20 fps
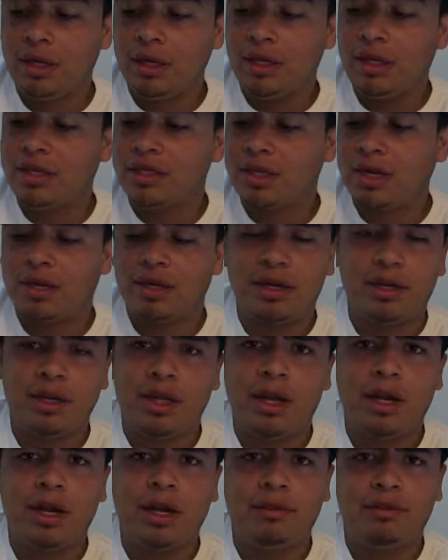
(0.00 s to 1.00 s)
he's gotten a
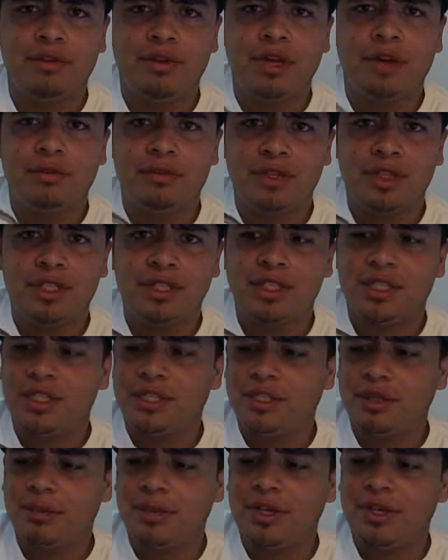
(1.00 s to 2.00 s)
lot of off these
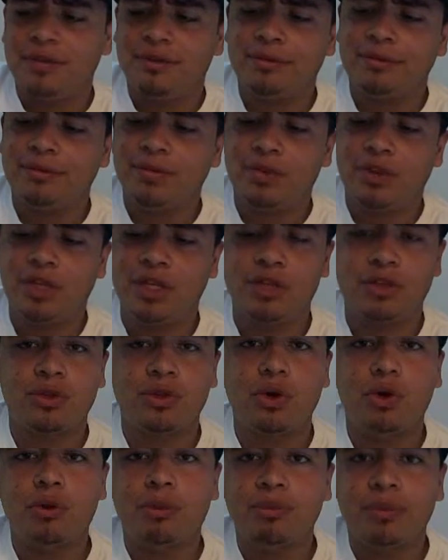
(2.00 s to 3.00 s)
things. I mean, you could
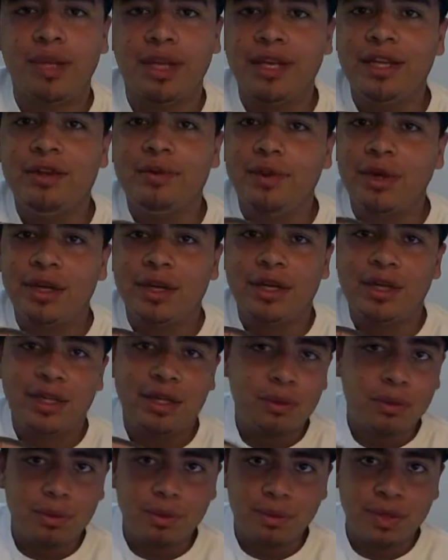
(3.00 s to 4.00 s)
throw them anywhere and they
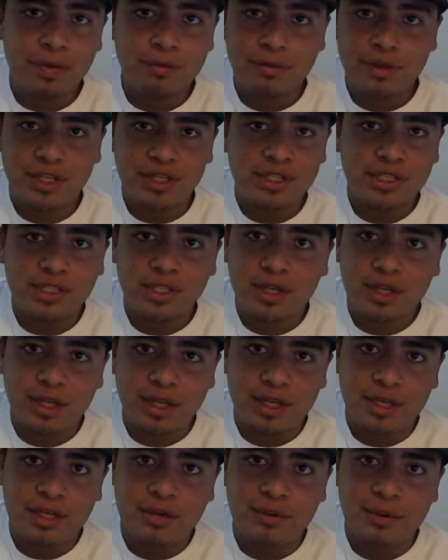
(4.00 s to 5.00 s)
will never get stuck
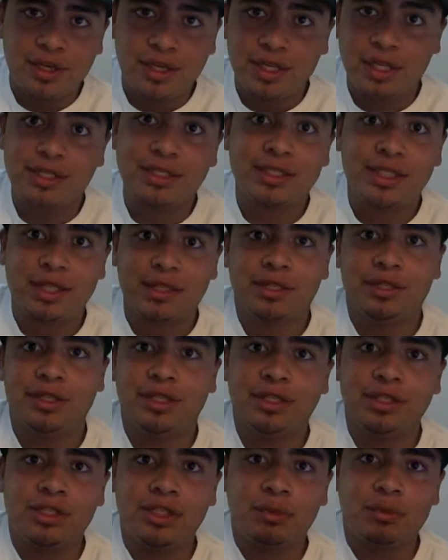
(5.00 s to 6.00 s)
anywhere unless like they get
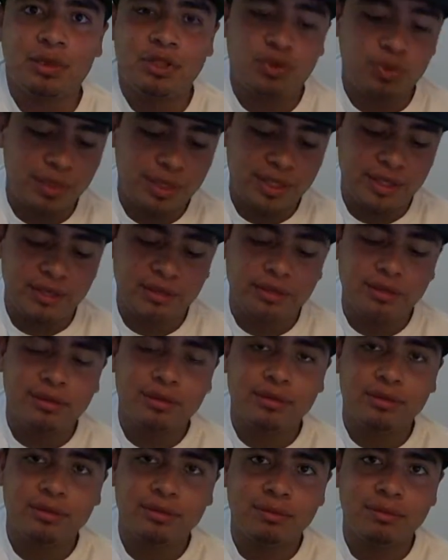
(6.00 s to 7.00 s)
stuck between
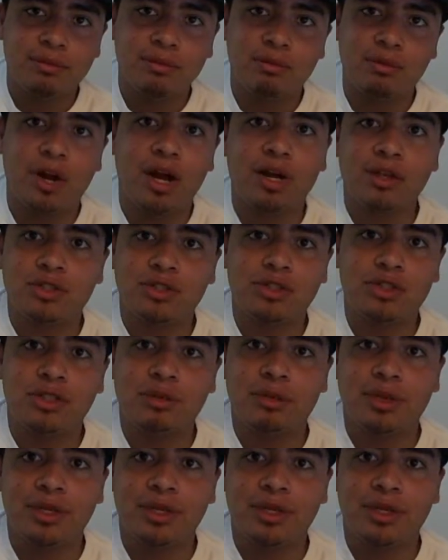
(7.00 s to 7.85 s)
rocks or something